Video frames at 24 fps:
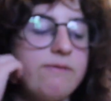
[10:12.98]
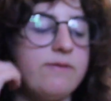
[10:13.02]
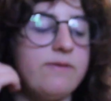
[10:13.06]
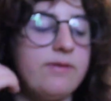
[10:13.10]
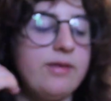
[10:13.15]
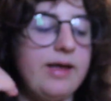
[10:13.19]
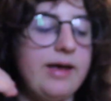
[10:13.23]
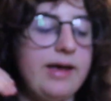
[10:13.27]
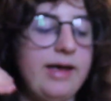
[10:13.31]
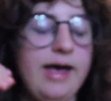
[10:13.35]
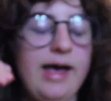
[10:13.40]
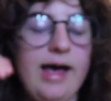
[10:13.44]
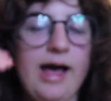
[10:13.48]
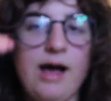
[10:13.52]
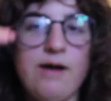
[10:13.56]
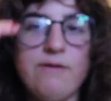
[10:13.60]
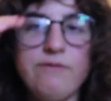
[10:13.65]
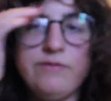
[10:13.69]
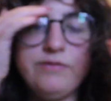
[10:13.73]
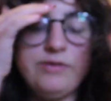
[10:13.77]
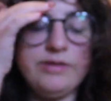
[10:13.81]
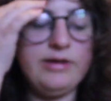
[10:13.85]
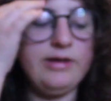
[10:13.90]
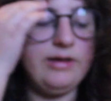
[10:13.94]
for like
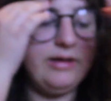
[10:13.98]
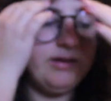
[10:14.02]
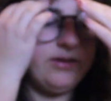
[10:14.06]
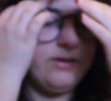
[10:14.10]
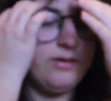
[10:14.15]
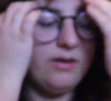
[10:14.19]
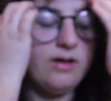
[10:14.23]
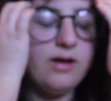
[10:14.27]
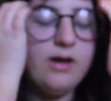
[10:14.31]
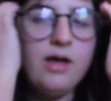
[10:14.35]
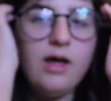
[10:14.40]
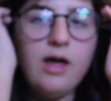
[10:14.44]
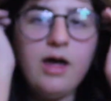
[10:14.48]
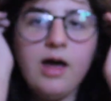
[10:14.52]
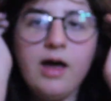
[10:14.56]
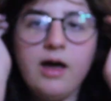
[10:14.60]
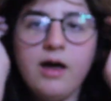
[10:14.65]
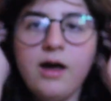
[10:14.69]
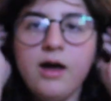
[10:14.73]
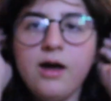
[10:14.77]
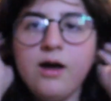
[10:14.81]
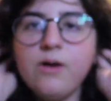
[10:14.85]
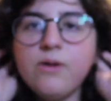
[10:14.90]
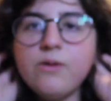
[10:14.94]
half the year.
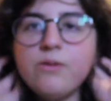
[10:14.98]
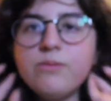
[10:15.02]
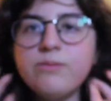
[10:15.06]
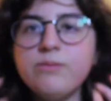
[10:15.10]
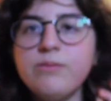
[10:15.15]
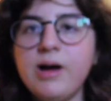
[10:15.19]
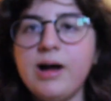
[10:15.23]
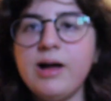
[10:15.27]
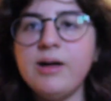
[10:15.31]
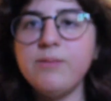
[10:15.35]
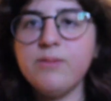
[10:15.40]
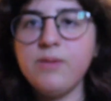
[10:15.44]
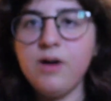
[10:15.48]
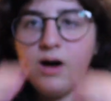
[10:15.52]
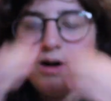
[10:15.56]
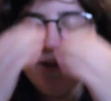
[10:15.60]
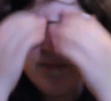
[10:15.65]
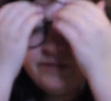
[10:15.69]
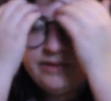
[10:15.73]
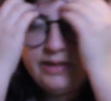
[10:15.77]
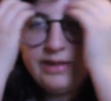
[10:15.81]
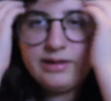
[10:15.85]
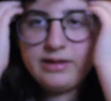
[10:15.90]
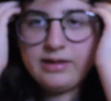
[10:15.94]
My
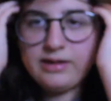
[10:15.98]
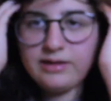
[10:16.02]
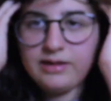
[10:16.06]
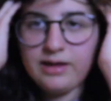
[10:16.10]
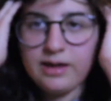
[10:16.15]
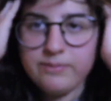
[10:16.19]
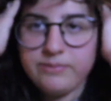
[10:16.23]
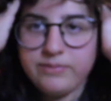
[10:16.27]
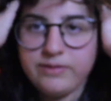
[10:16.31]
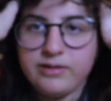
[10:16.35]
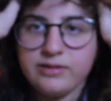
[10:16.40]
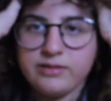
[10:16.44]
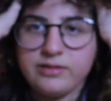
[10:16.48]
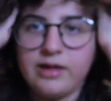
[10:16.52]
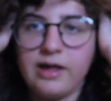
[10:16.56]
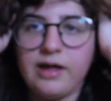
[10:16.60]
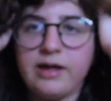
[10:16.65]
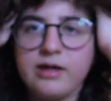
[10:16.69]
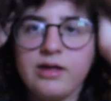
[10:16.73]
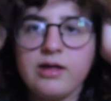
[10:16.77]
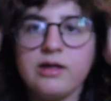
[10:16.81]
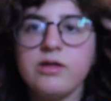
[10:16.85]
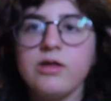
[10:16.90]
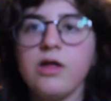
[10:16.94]
mom like kept being
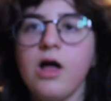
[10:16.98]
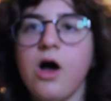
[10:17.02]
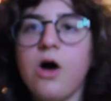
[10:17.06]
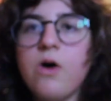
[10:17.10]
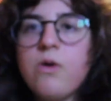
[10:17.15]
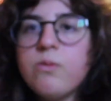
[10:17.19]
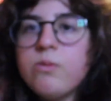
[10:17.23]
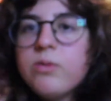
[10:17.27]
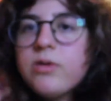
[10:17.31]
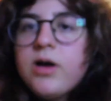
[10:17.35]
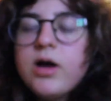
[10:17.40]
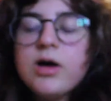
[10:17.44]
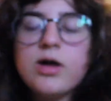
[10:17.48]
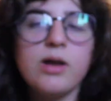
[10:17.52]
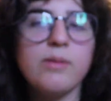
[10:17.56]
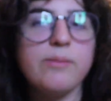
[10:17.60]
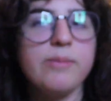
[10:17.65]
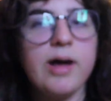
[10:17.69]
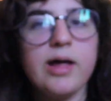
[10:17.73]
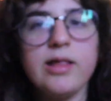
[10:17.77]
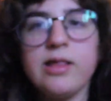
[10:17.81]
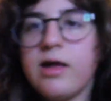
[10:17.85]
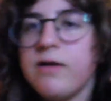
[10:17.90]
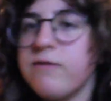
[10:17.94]
like, no, we're not gonna
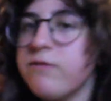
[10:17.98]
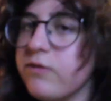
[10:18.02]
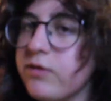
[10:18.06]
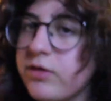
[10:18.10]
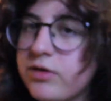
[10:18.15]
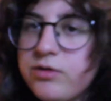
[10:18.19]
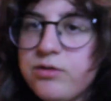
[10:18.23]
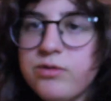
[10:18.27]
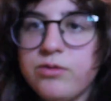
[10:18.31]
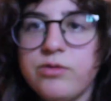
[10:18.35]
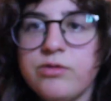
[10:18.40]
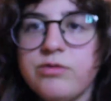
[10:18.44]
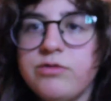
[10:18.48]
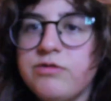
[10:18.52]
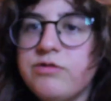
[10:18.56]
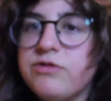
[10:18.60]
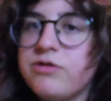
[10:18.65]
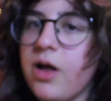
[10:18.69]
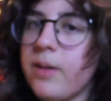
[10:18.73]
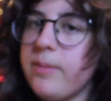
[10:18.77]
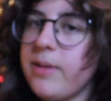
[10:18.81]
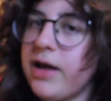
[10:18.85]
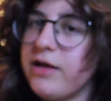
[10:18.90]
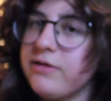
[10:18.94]
buy that for you.
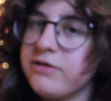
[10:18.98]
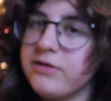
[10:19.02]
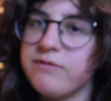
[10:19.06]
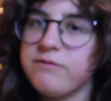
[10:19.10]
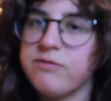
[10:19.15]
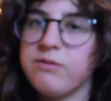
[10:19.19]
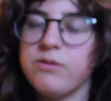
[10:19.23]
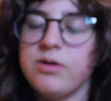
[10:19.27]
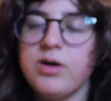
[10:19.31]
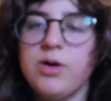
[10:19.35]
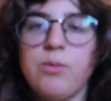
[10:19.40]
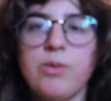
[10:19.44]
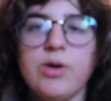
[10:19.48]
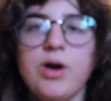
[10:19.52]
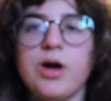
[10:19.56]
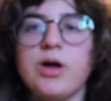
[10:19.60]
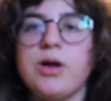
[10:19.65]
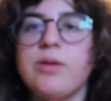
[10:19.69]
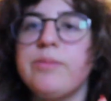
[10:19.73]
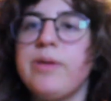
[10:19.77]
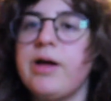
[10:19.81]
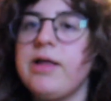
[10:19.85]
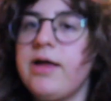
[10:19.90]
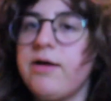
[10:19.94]
stop asking for it. We're not
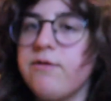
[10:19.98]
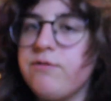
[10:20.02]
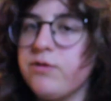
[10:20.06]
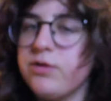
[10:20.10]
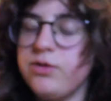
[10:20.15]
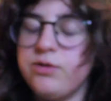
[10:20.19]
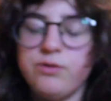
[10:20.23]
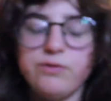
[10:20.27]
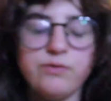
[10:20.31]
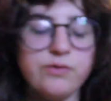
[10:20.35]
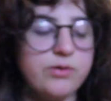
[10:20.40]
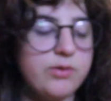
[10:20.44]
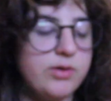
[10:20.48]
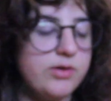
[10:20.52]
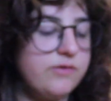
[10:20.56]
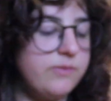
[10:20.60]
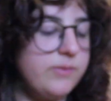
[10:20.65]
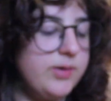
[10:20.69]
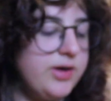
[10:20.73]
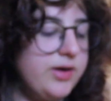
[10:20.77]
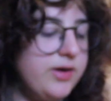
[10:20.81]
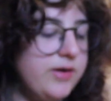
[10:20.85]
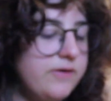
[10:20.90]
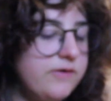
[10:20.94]
gonna buy that for you for
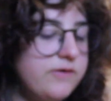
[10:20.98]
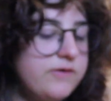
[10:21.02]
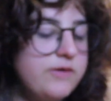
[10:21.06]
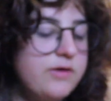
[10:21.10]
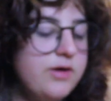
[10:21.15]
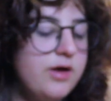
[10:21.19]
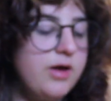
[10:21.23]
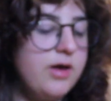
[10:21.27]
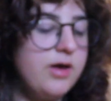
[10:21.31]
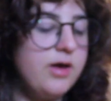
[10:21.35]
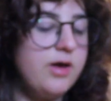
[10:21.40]
Christmas.